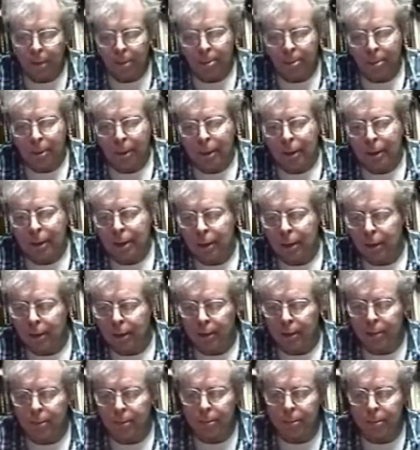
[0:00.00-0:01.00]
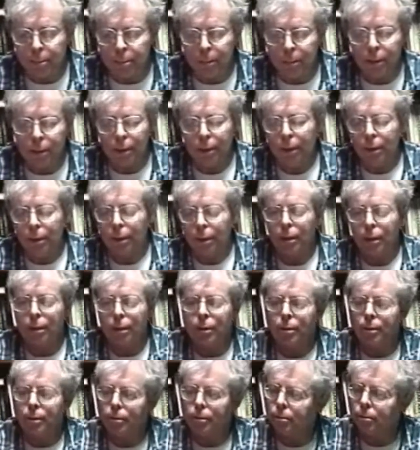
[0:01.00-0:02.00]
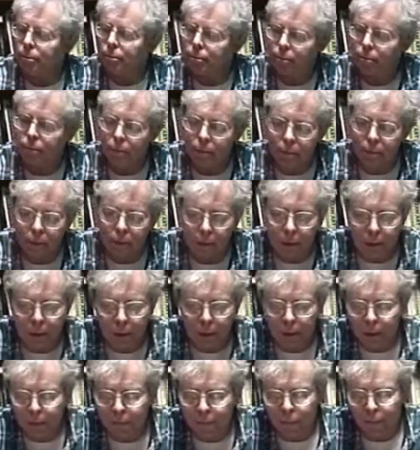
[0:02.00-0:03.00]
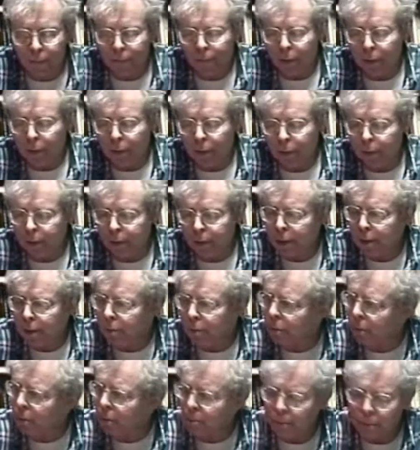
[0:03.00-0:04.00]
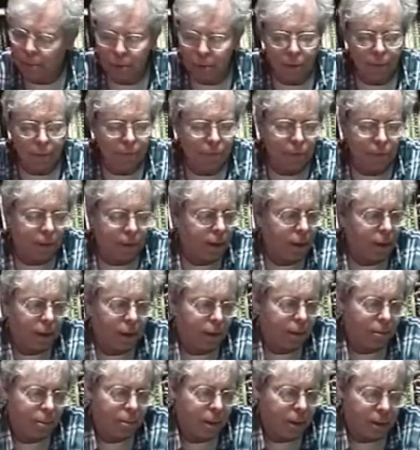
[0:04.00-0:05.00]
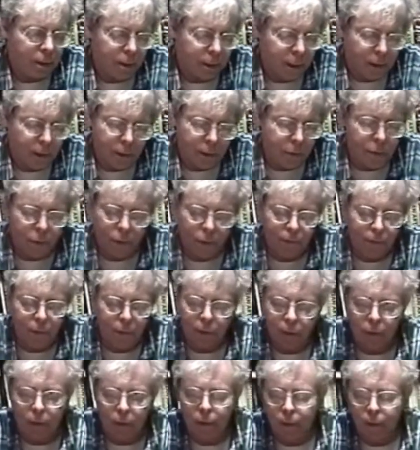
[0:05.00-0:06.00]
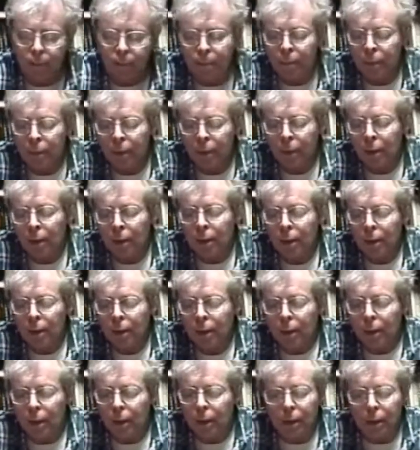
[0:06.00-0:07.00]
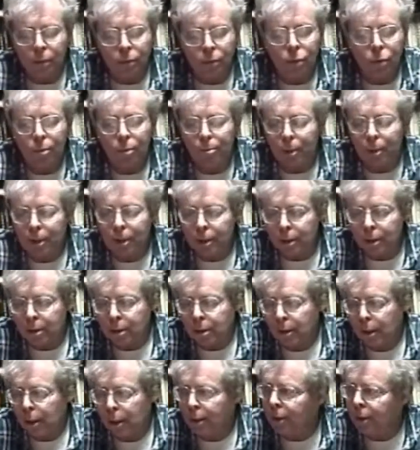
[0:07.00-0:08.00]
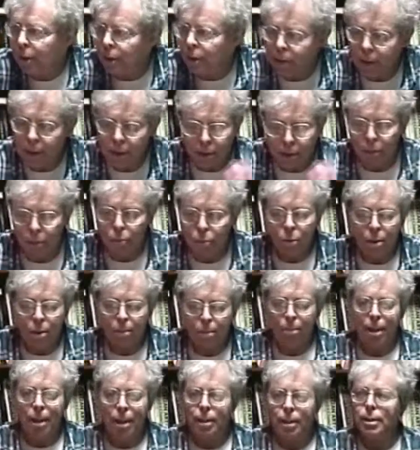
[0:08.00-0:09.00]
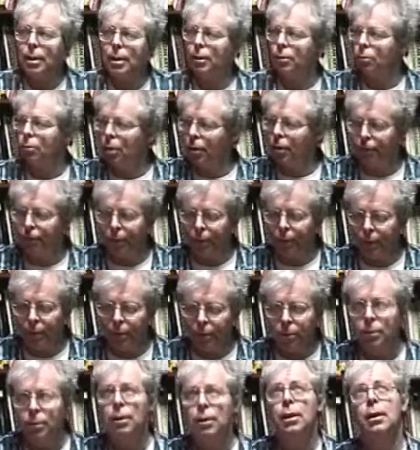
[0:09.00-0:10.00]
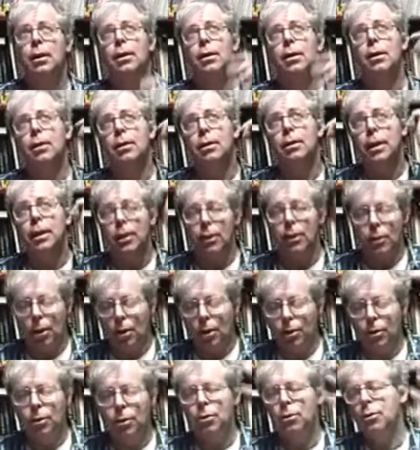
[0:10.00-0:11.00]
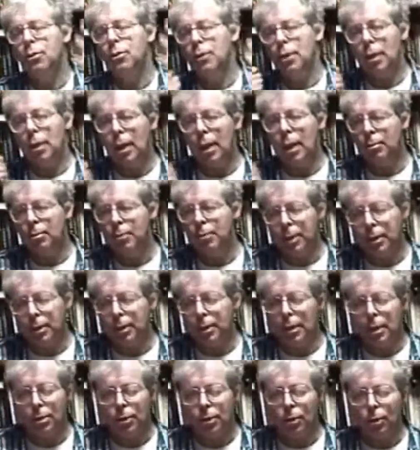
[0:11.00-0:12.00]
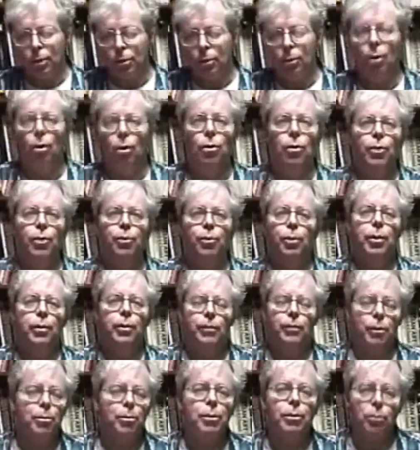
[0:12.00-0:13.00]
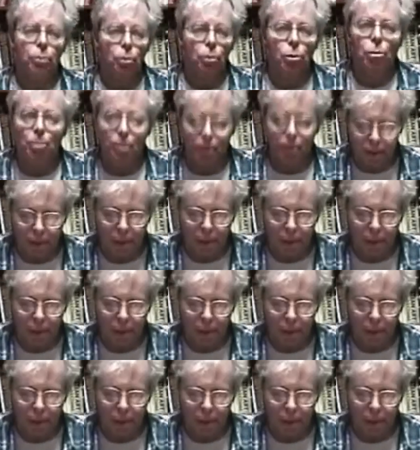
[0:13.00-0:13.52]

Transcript: But on the level of art, these were the most sophisticated men in the history of art. Tremendous. And there it is in one painting, Raphael, Leonardo, and Michelangelo, all three of them in Rome at the